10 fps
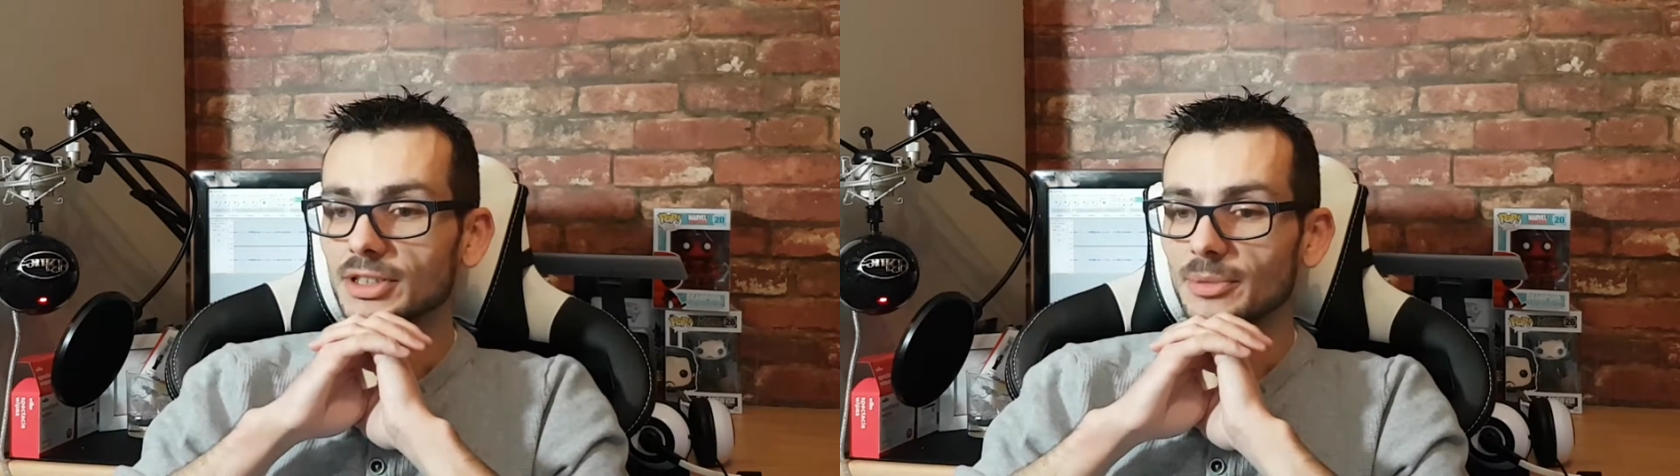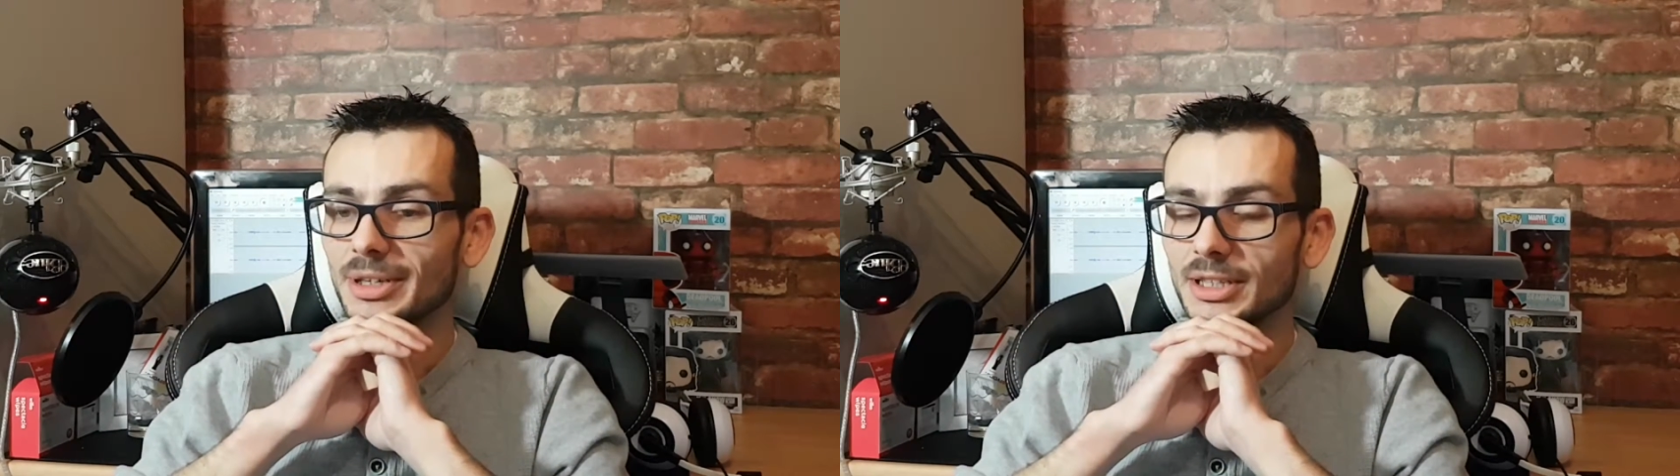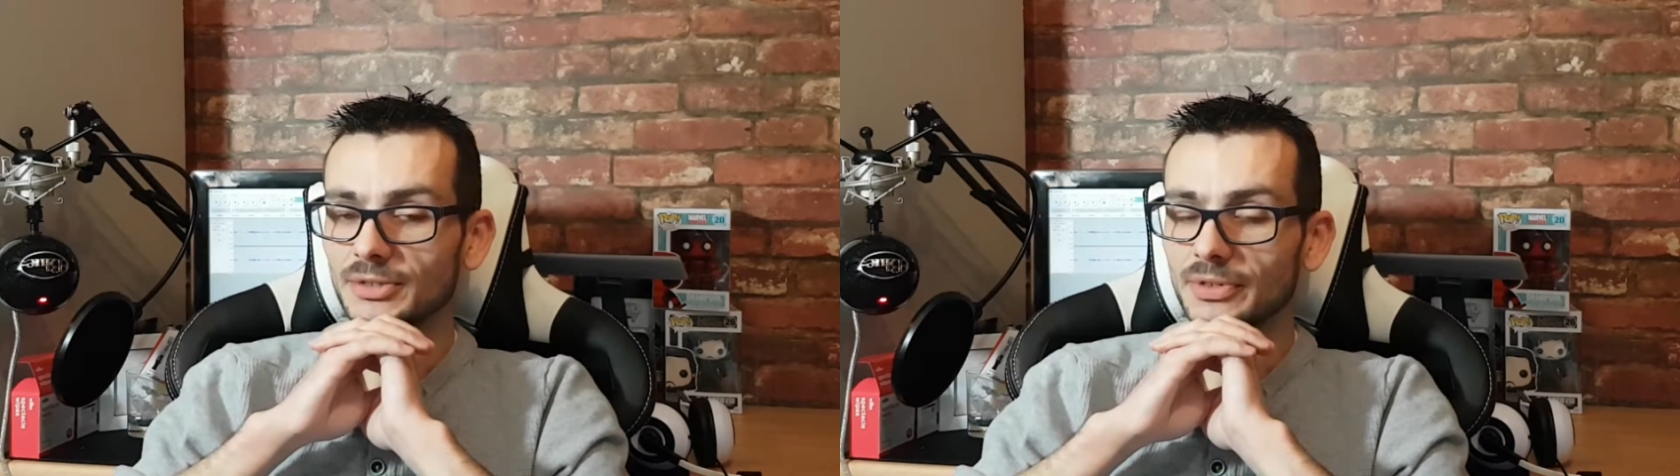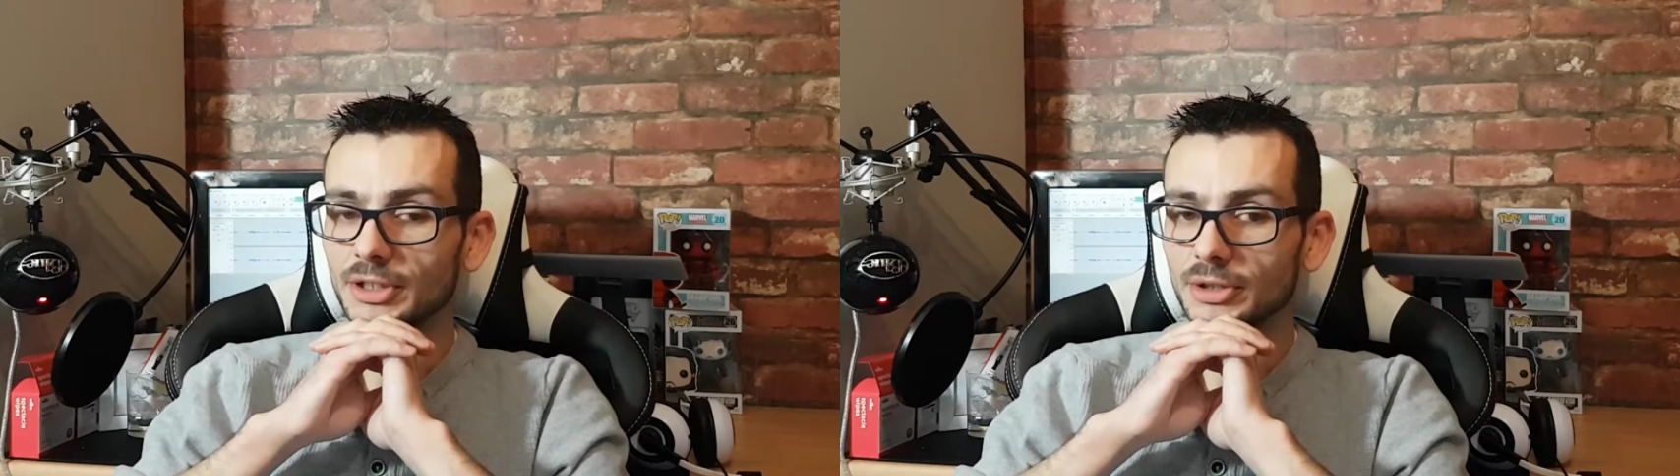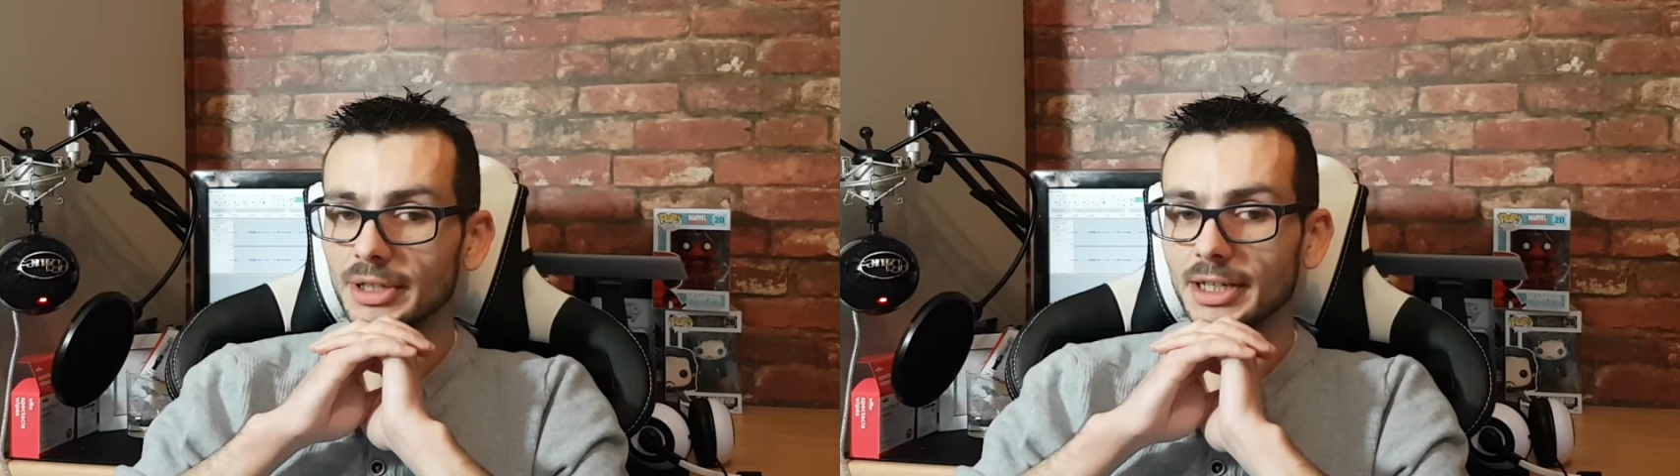as I make this
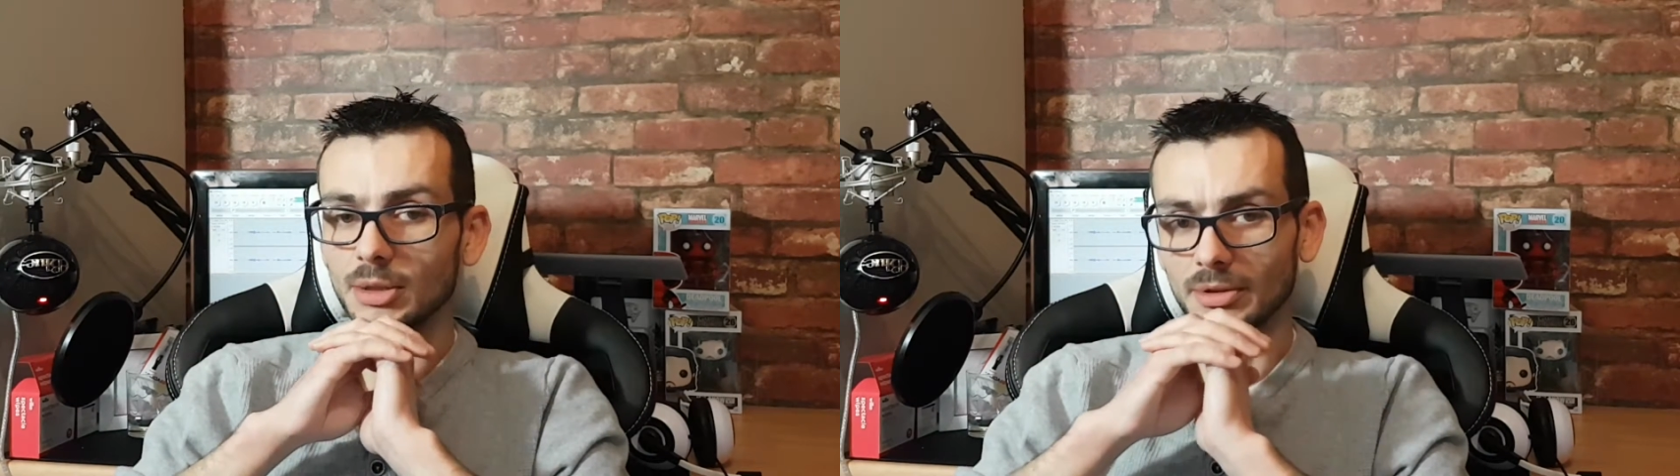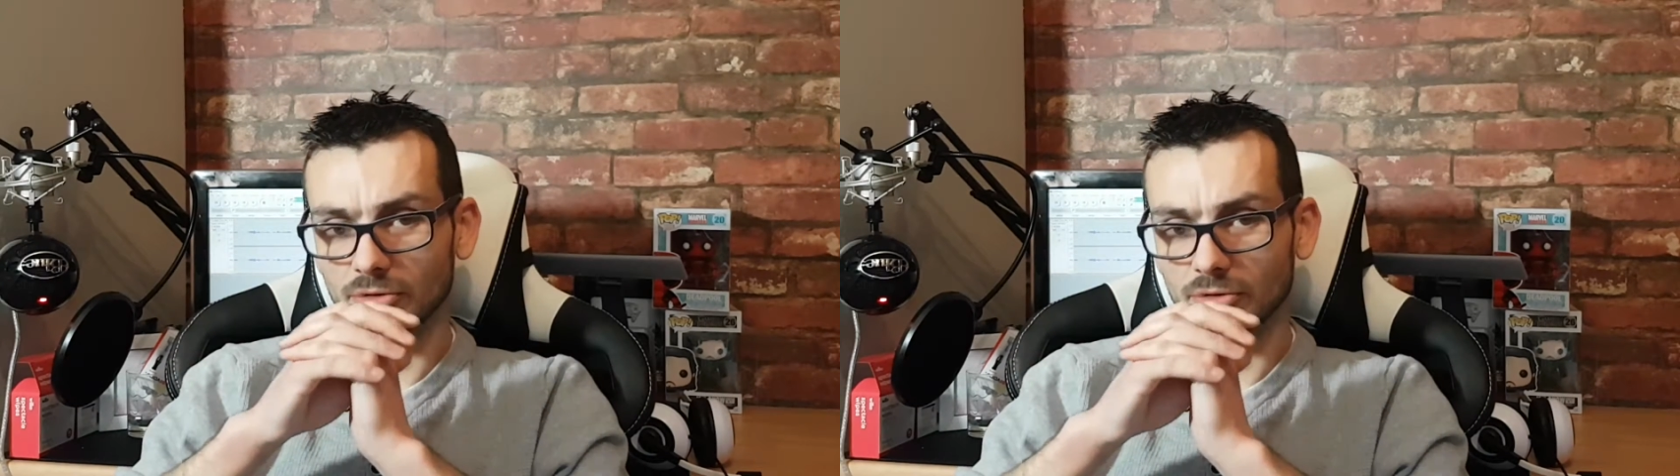video now,